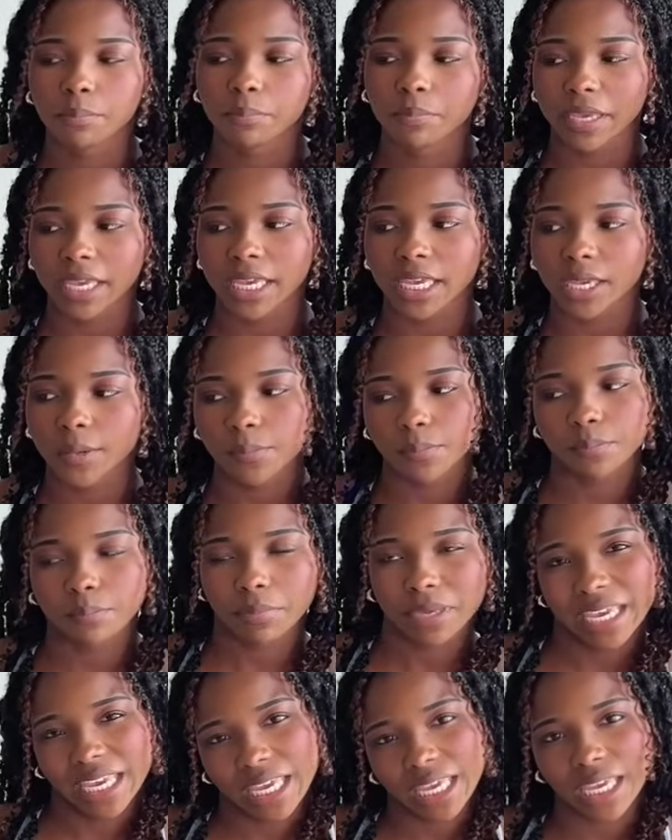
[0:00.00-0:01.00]
big
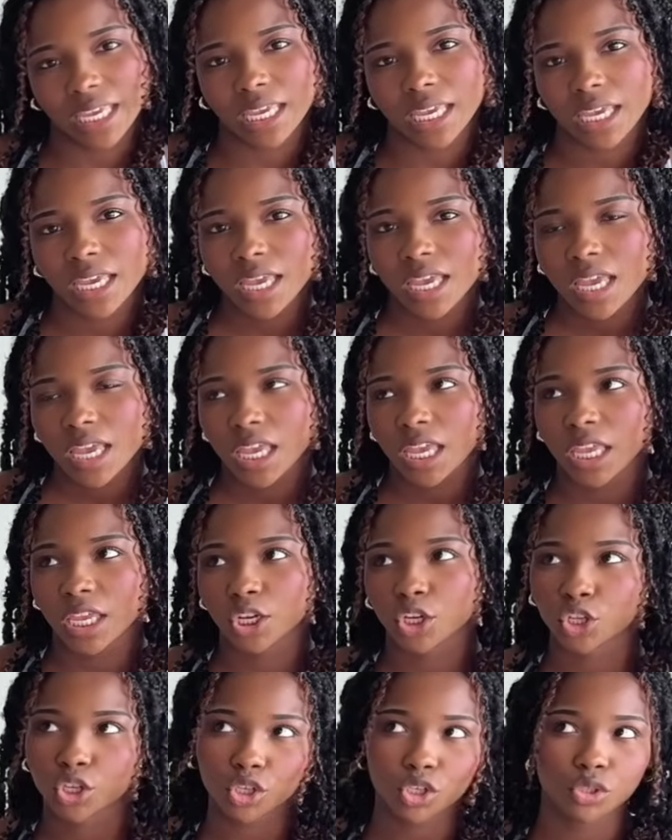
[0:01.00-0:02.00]
pig
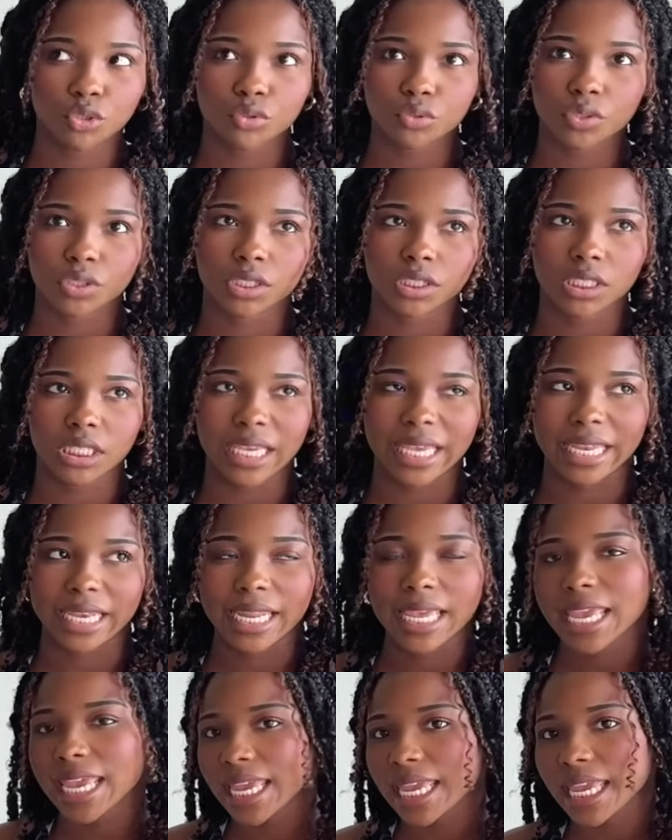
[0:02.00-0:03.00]
and goose and
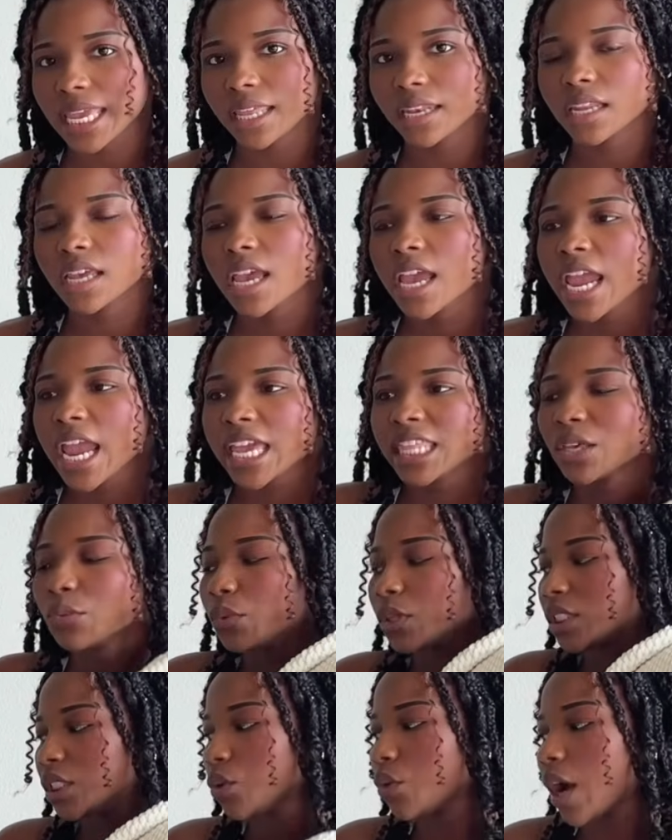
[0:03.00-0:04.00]
hen, and then
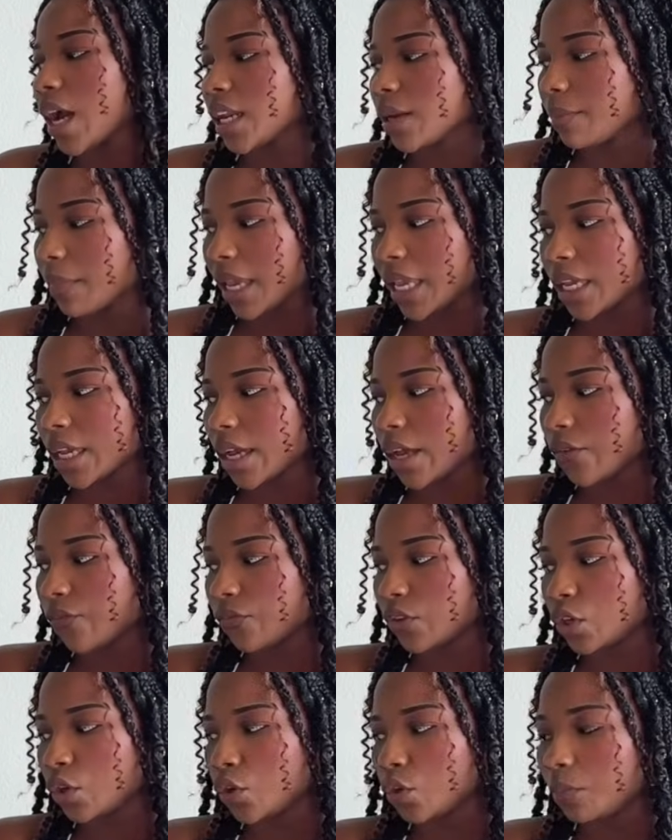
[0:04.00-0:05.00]
we still got to make a
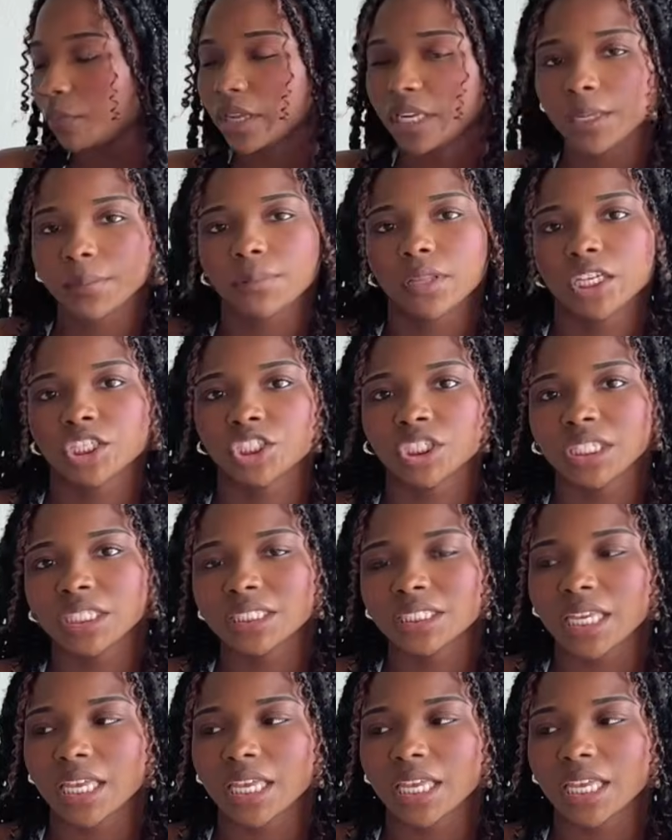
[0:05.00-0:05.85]
few mini plushies,